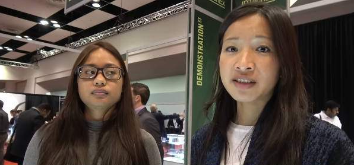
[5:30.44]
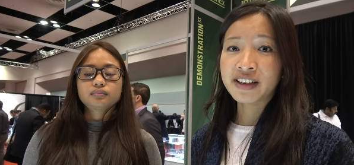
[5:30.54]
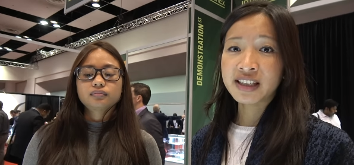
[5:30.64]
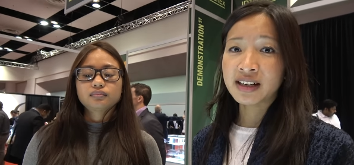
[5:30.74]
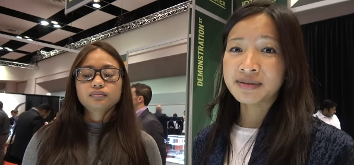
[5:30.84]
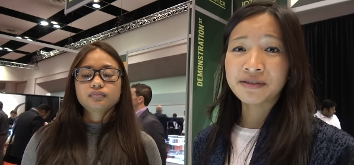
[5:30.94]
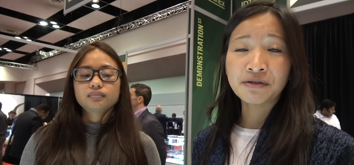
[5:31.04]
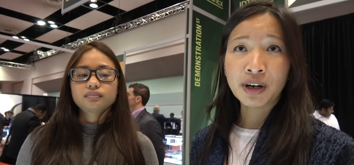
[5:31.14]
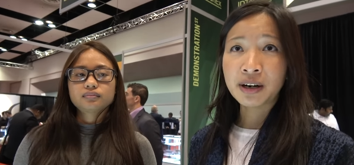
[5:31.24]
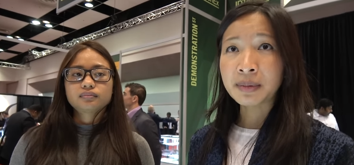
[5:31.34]
Speaker 1: different types
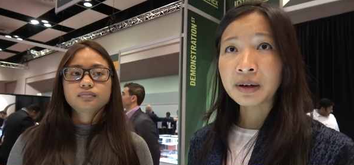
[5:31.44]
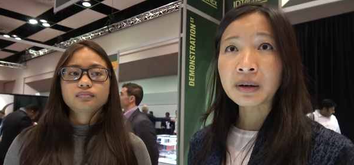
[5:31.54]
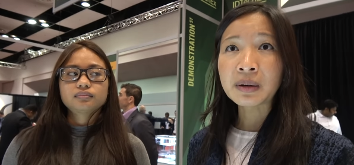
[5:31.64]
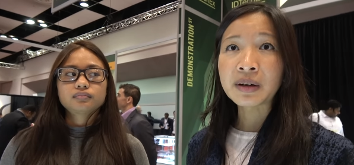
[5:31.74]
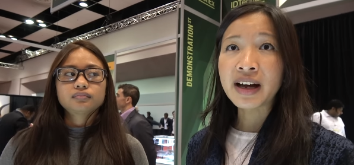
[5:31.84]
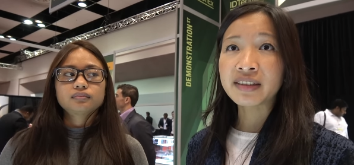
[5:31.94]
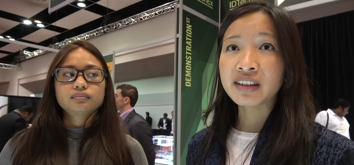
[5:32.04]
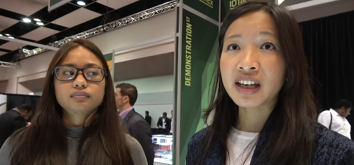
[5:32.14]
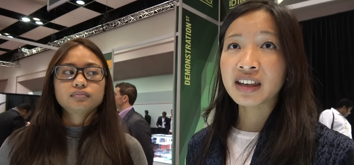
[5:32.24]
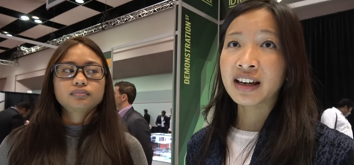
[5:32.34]
of wearable, and
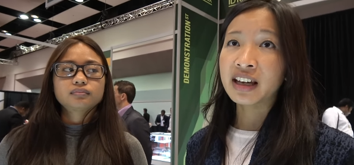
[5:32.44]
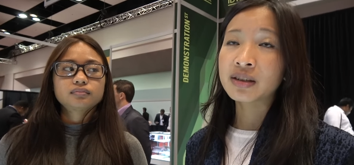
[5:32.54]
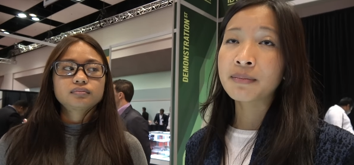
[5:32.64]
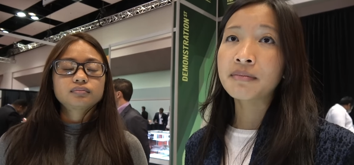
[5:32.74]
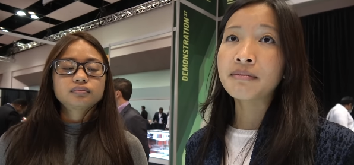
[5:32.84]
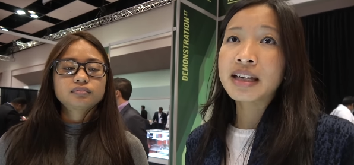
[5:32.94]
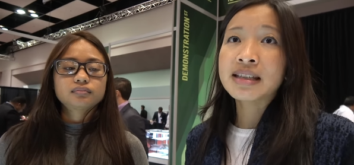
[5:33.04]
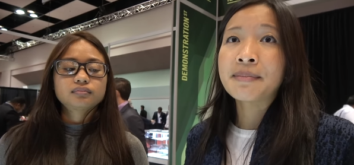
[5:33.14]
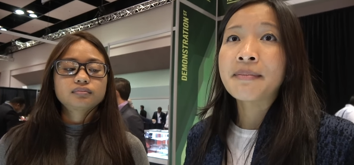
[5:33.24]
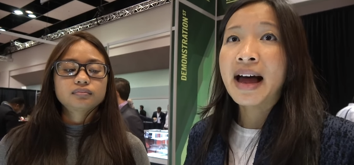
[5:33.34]
they can like
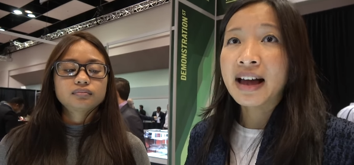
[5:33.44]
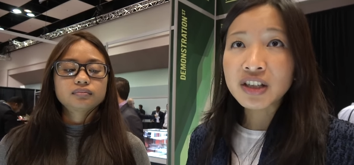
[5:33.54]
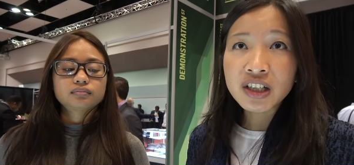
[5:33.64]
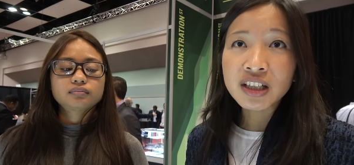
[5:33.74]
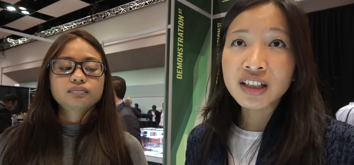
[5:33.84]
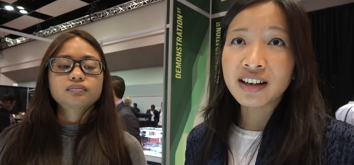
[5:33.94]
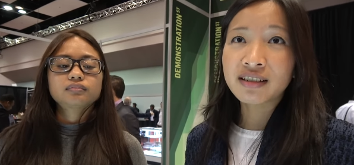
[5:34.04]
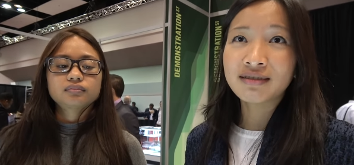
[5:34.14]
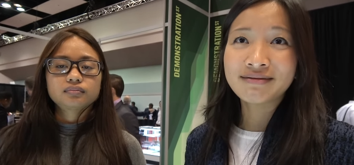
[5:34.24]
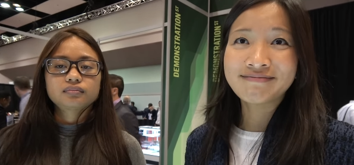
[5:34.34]
mix and match
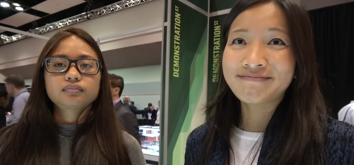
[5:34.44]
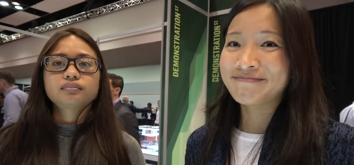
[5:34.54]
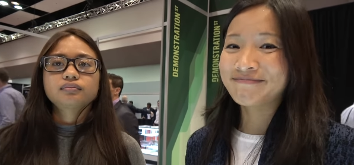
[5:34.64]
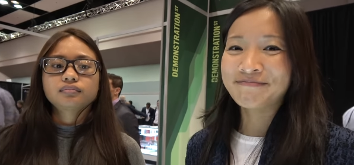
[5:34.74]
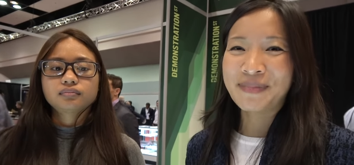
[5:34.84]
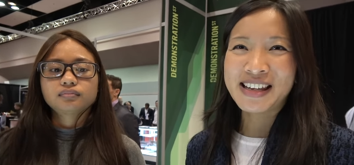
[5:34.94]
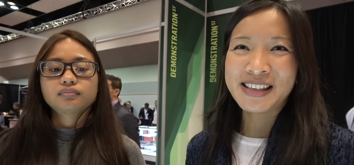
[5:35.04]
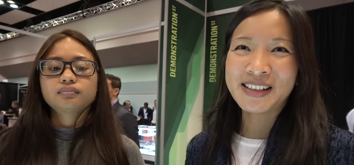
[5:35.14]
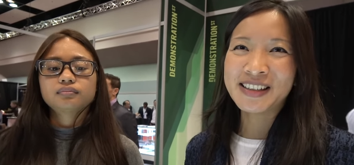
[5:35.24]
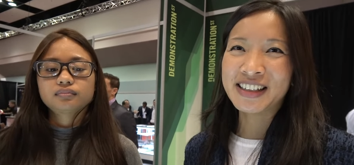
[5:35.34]

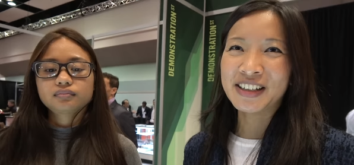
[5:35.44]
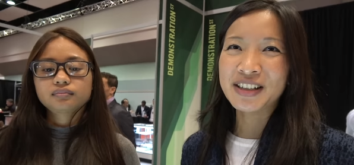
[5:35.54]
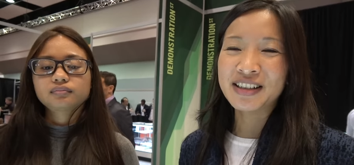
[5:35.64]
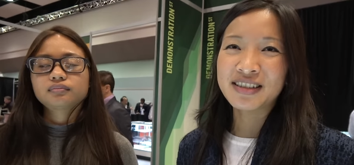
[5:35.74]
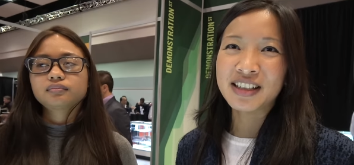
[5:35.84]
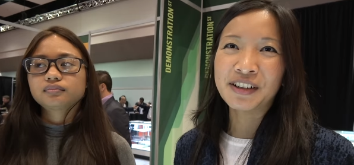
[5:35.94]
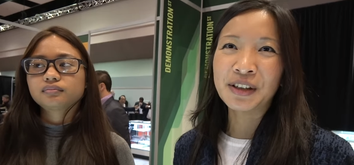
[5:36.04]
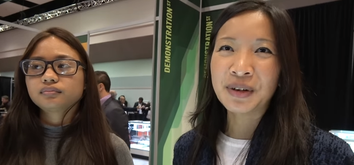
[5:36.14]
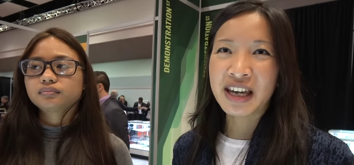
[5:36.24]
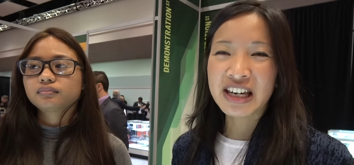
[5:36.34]
based on their
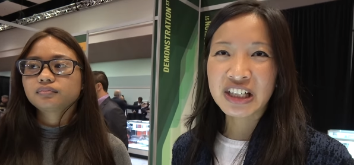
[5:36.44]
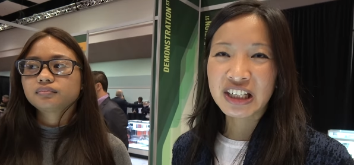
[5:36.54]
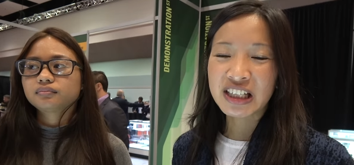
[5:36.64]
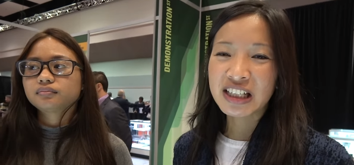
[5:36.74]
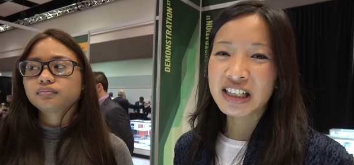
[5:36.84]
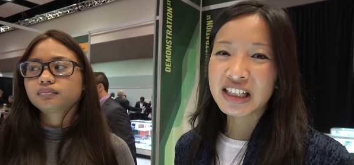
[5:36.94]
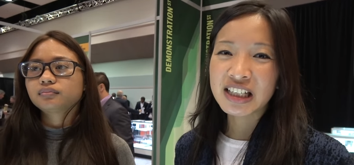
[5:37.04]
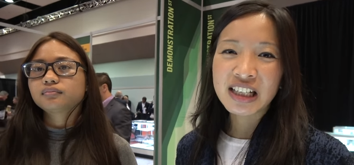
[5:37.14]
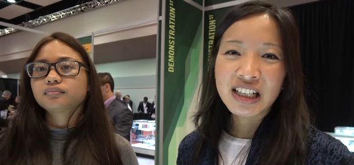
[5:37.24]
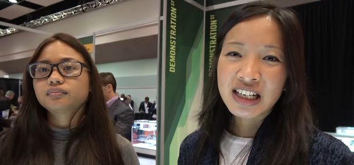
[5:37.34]
different occasions.
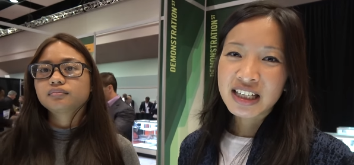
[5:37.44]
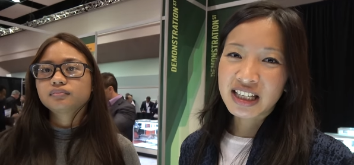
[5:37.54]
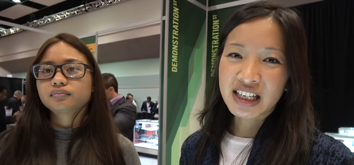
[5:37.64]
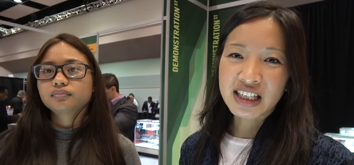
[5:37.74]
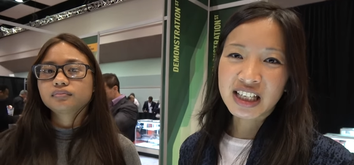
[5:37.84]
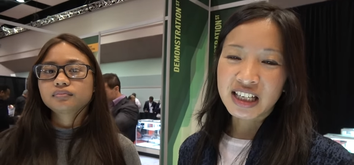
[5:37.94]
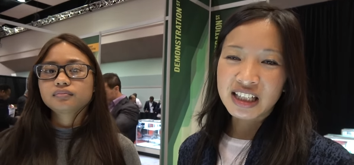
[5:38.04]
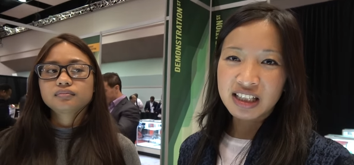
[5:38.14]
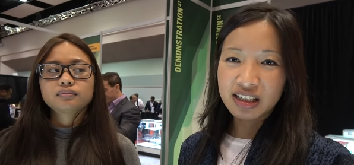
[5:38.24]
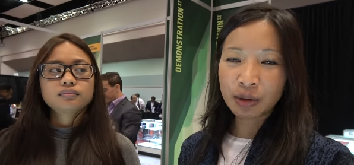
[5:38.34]
They can take
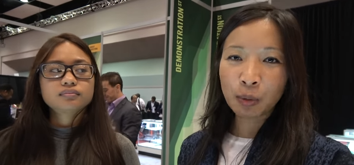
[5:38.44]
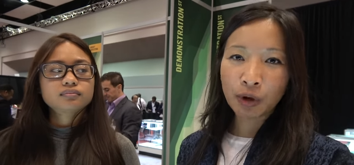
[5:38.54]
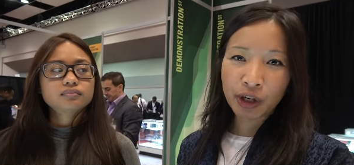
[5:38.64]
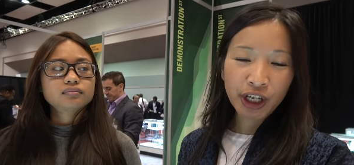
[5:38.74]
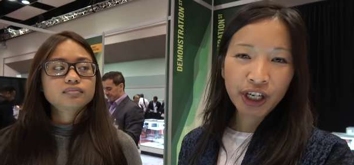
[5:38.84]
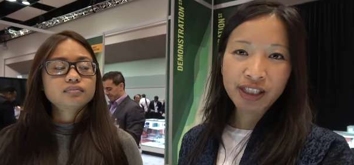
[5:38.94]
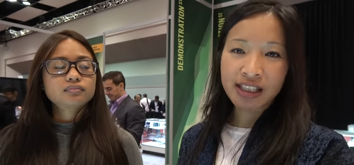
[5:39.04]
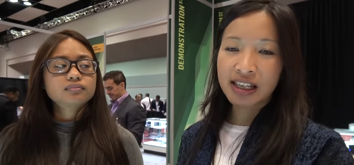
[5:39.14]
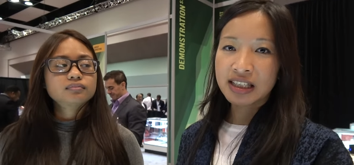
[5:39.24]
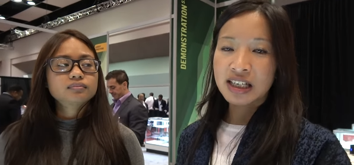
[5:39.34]
this to work,
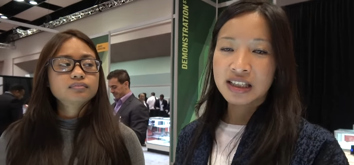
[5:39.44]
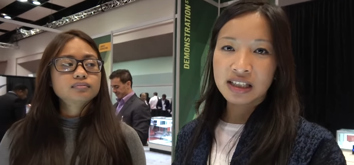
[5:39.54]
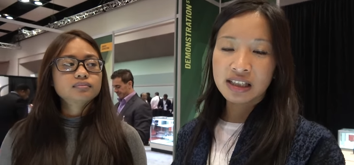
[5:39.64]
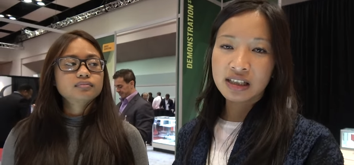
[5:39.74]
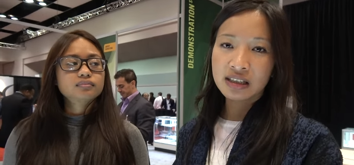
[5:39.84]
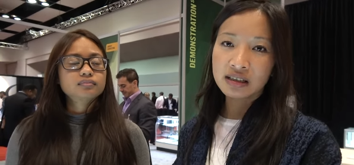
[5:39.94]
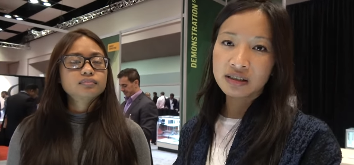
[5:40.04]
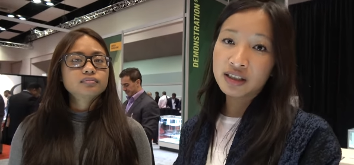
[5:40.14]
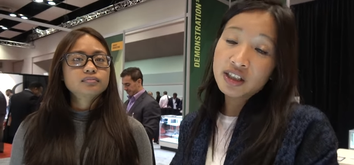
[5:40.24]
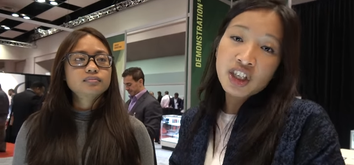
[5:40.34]
they can take this
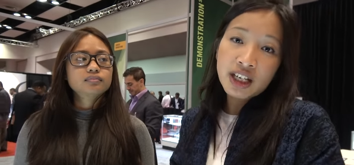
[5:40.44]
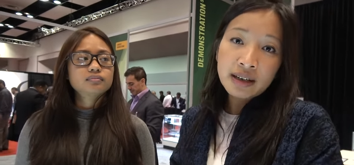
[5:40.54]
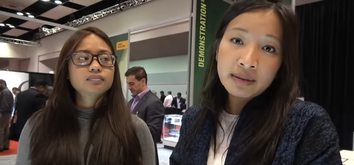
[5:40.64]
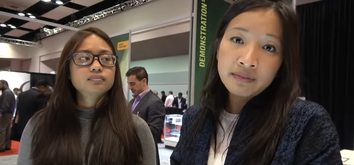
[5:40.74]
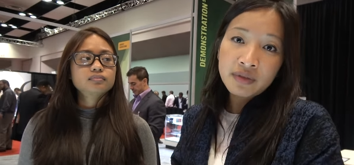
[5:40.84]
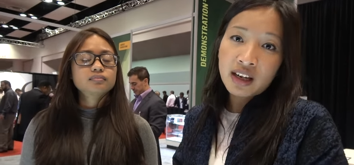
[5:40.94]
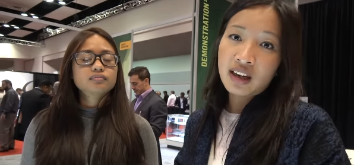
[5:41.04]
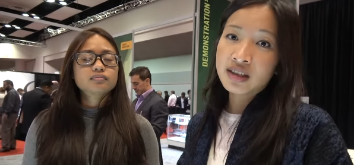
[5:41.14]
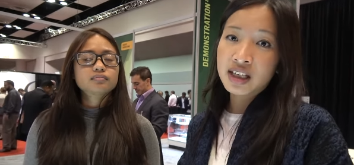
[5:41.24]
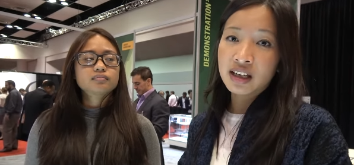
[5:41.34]
to the gym, they
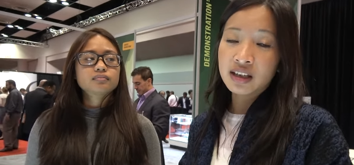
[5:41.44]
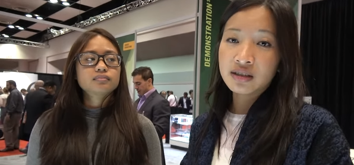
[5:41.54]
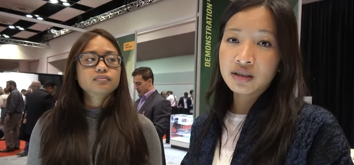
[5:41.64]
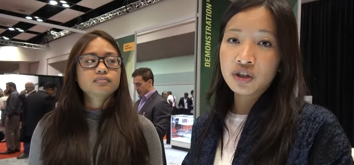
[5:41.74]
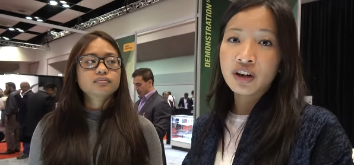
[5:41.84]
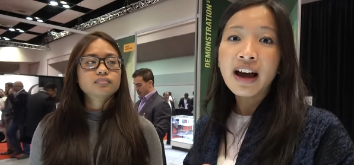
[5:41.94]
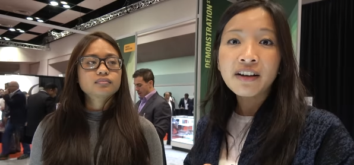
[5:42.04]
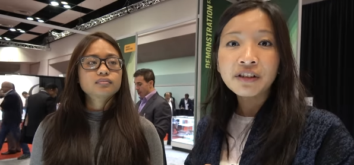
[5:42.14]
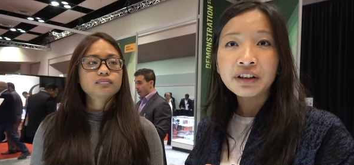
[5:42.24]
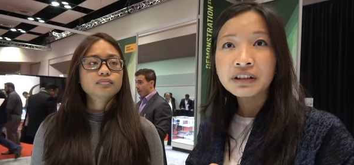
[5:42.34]
can take it to
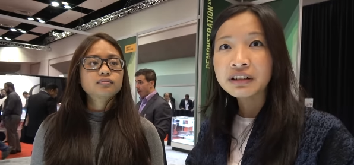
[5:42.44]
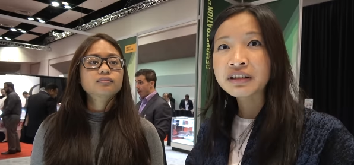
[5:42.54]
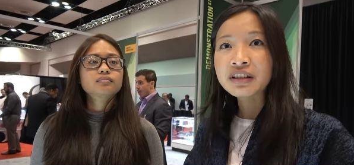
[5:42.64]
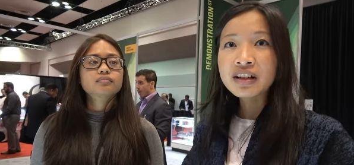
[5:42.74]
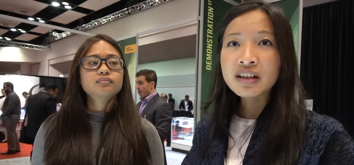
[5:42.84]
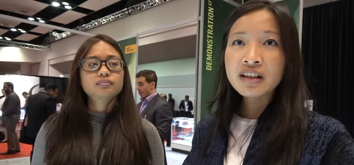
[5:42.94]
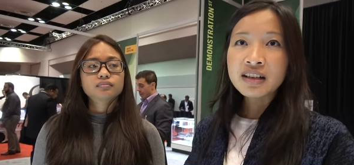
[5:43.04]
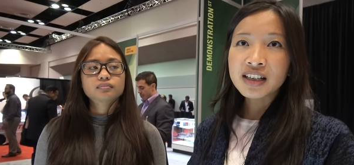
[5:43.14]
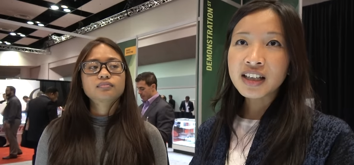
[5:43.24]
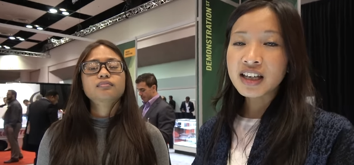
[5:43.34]
travel.
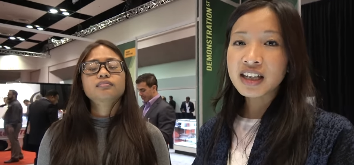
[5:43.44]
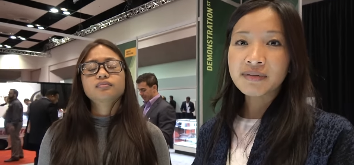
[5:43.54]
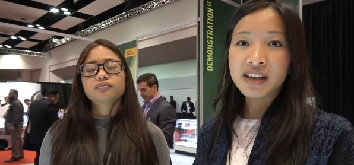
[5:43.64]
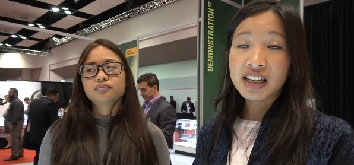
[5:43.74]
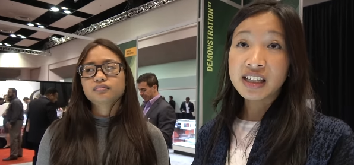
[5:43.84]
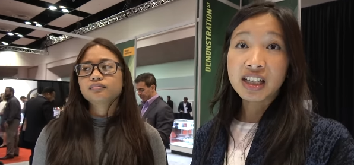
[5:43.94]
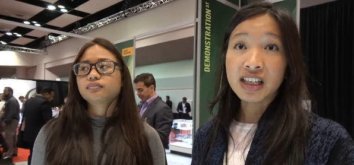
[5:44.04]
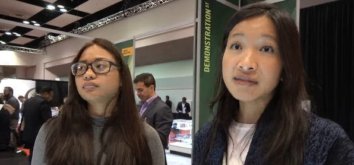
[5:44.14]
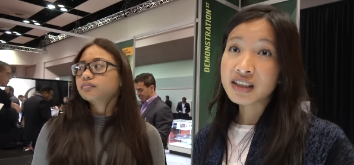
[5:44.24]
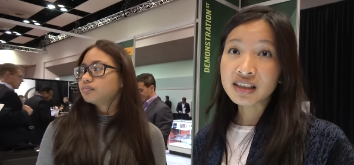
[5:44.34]
They can give it as a
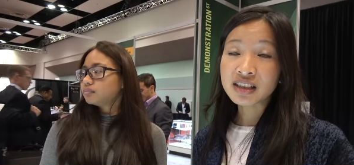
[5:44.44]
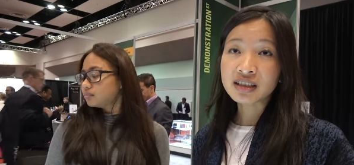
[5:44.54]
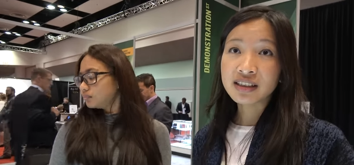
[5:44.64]
gift to